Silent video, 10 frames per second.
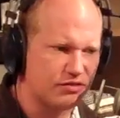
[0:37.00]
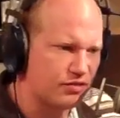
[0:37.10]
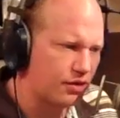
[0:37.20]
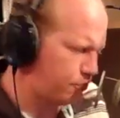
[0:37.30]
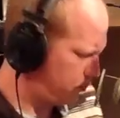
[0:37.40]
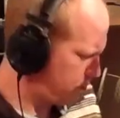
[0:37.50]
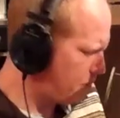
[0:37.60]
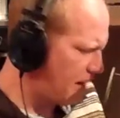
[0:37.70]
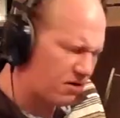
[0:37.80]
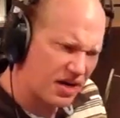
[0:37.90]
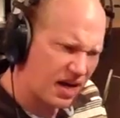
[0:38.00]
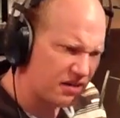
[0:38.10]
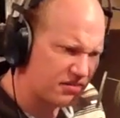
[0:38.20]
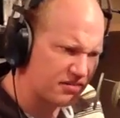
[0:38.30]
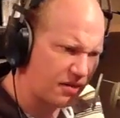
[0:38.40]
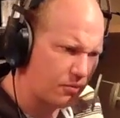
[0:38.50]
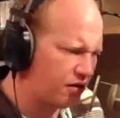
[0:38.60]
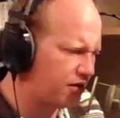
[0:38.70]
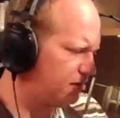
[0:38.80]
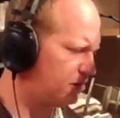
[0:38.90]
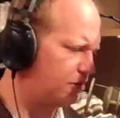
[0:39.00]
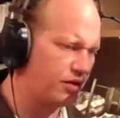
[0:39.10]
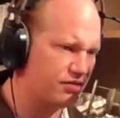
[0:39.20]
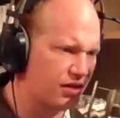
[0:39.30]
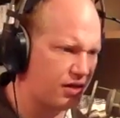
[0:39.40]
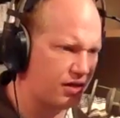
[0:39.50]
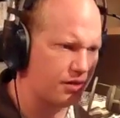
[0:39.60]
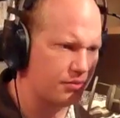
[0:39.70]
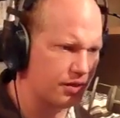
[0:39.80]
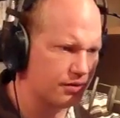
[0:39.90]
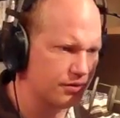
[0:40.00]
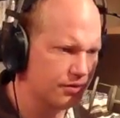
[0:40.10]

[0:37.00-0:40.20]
it's a uh, Paradise. Is that where it is on the west side? I mean,